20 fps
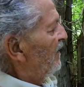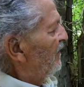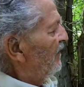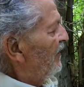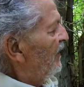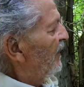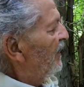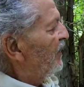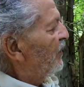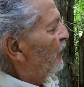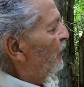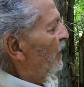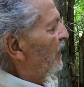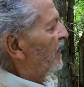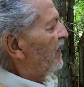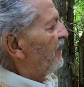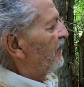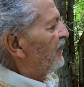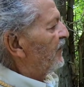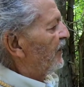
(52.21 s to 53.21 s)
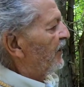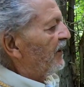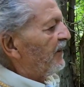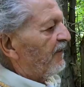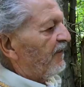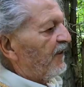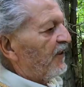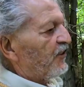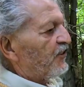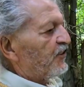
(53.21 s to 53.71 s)
Very quick, very
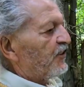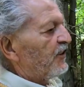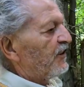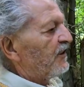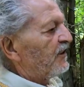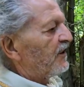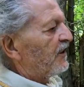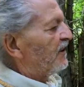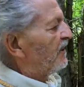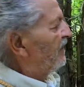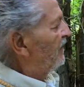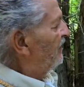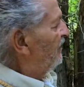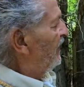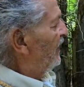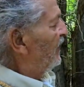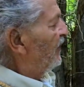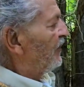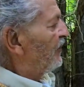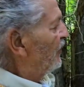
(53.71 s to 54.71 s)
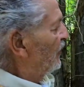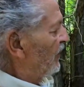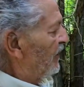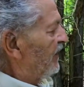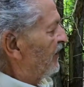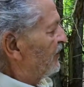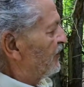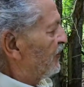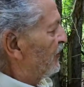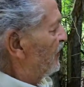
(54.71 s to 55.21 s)
efficient, very
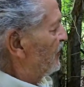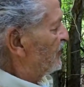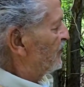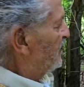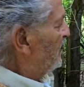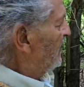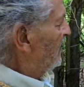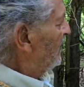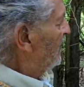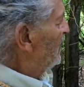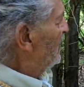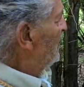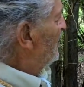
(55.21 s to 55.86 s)
dirty, so to speak.